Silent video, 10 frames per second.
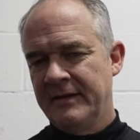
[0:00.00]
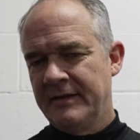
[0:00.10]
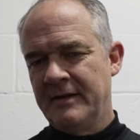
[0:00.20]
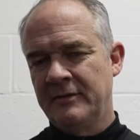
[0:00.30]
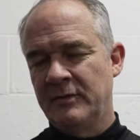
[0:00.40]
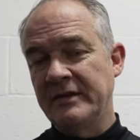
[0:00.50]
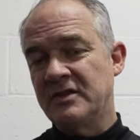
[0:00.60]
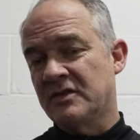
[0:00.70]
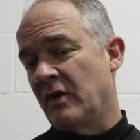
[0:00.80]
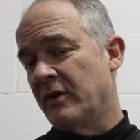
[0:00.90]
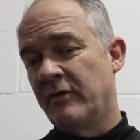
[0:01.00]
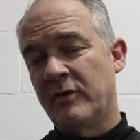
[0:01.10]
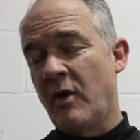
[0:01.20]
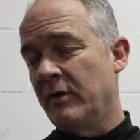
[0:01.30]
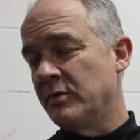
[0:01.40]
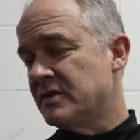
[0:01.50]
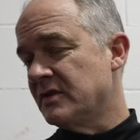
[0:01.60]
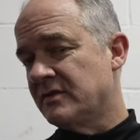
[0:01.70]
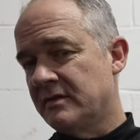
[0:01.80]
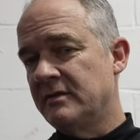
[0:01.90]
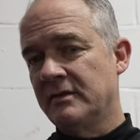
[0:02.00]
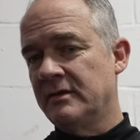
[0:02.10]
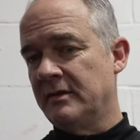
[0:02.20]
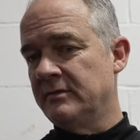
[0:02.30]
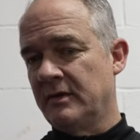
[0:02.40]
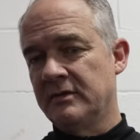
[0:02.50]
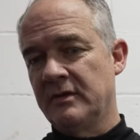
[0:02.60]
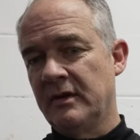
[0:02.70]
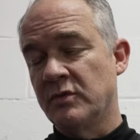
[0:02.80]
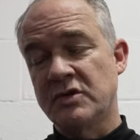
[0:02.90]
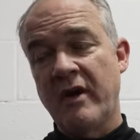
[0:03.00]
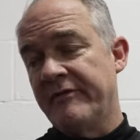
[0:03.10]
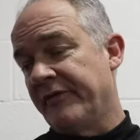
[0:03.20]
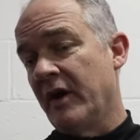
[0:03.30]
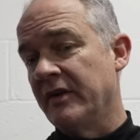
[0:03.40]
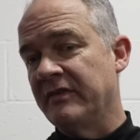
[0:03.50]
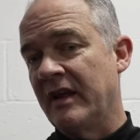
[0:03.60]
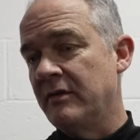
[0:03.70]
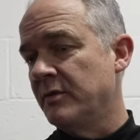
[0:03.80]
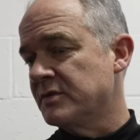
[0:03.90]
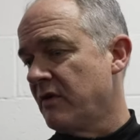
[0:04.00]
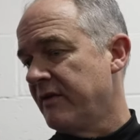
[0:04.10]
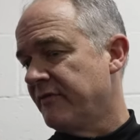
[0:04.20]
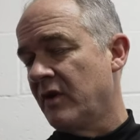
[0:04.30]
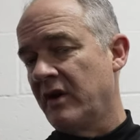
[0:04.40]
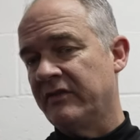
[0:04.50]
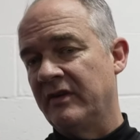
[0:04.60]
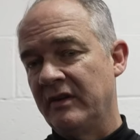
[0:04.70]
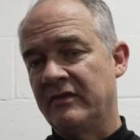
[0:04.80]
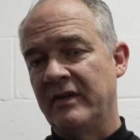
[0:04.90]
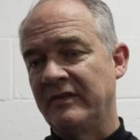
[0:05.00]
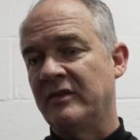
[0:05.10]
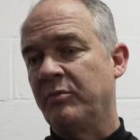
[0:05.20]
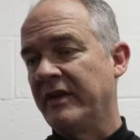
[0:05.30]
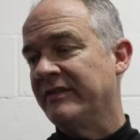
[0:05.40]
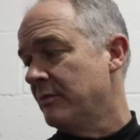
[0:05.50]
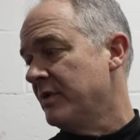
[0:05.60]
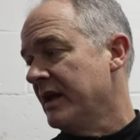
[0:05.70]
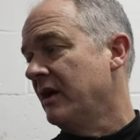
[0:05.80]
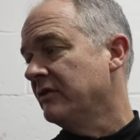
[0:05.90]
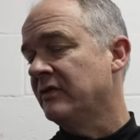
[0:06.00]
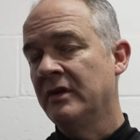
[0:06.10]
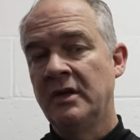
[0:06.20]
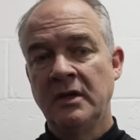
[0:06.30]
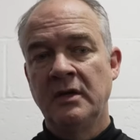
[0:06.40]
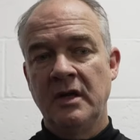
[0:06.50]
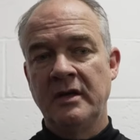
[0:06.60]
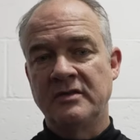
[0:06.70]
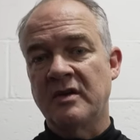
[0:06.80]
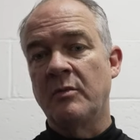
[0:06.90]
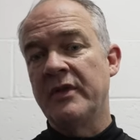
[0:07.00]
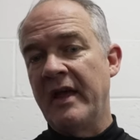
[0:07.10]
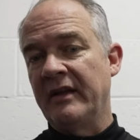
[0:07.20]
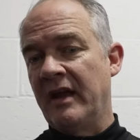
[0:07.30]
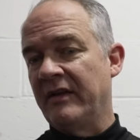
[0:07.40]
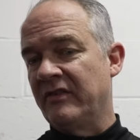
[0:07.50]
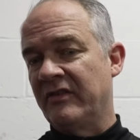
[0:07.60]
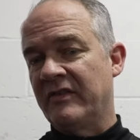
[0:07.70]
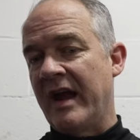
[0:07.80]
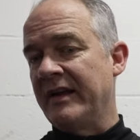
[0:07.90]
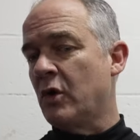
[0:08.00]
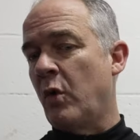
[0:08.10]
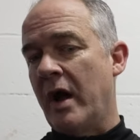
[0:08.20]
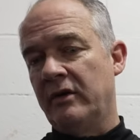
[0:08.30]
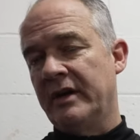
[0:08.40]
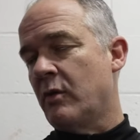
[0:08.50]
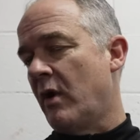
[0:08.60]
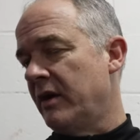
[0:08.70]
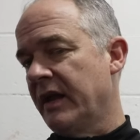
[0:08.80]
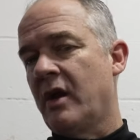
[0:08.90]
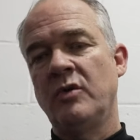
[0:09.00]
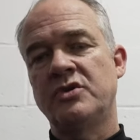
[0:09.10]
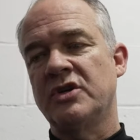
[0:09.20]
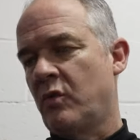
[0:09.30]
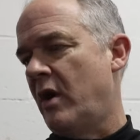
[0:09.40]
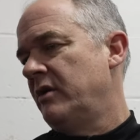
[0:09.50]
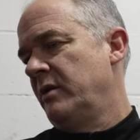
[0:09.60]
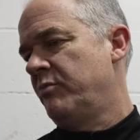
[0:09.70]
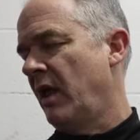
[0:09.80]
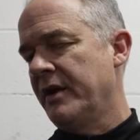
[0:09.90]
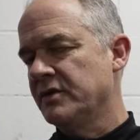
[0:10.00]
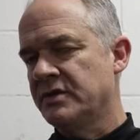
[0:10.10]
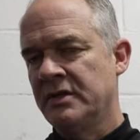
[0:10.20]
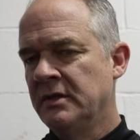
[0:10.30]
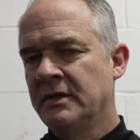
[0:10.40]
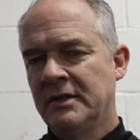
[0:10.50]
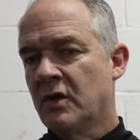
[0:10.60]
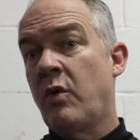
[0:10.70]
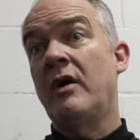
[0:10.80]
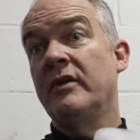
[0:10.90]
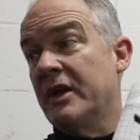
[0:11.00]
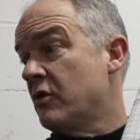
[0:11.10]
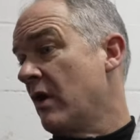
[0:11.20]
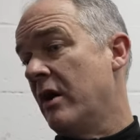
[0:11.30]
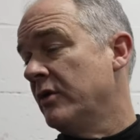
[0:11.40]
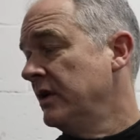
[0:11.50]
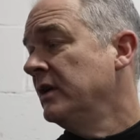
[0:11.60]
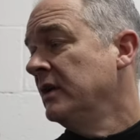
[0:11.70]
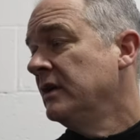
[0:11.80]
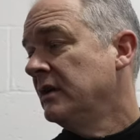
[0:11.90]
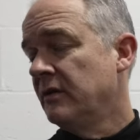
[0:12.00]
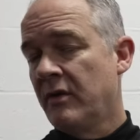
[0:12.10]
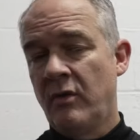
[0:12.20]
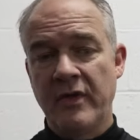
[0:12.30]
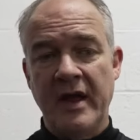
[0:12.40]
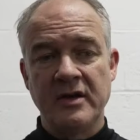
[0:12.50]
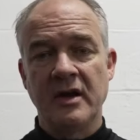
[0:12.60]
you know, I just thought overall it was just, you know, it was great for us. I know it was great for us, and it's nice to play somebody else. And someone that has this kind of quality coaching, quality players, quality crowd, you know, the whole nine